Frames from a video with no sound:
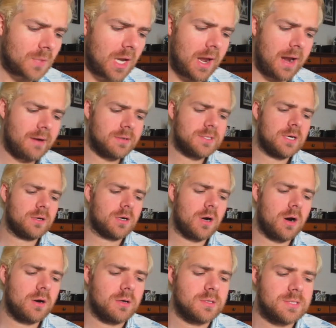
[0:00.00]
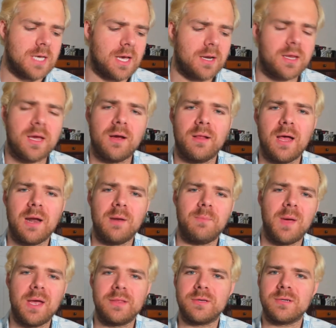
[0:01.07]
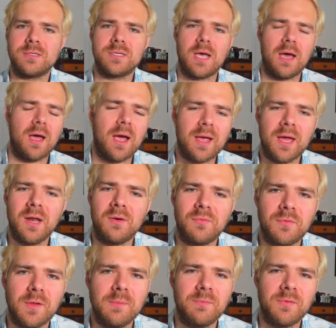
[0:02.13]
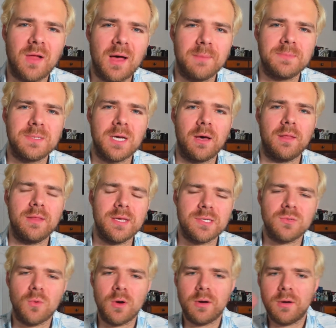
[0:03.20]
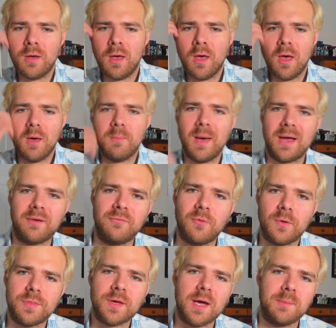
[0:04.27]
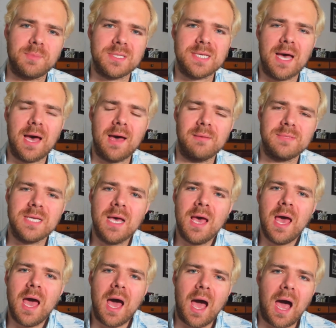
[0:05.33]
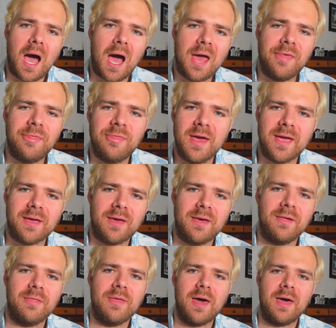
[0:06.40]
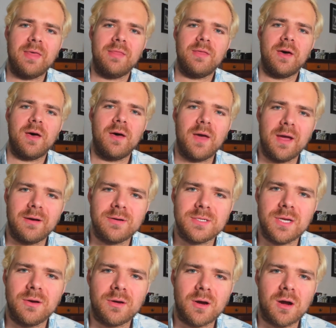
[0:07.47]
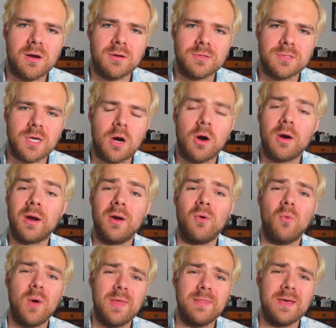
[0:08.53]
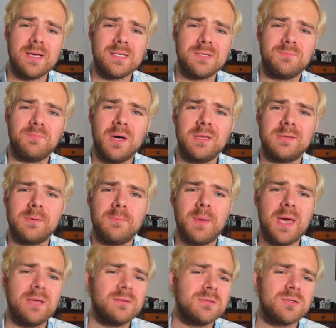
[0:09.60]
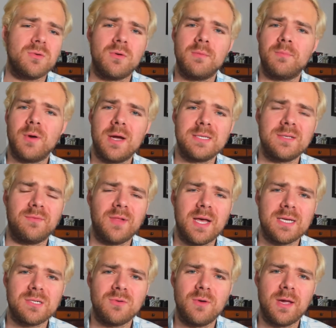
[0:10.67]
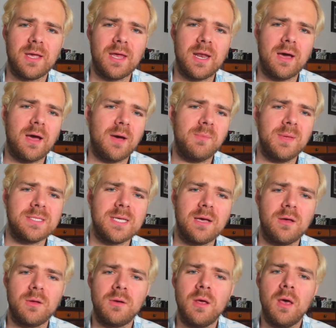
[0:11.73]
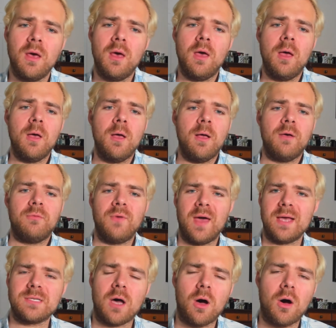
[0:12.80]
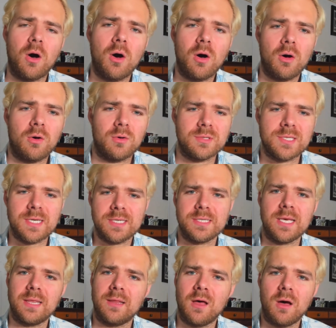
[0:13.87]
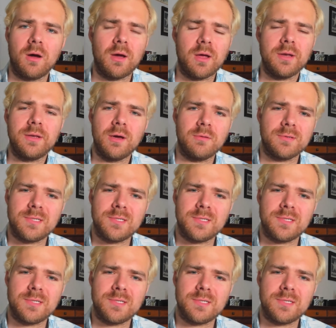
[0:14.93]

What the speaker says: Arizona Cardinals at Carolina Panthers. I kind of flip-flopped on this one, back and forth a couple times. I think that the Arizona Cardinals are going to win this, but the Panthers were impressive last week, and I've been telling fans all season long, don't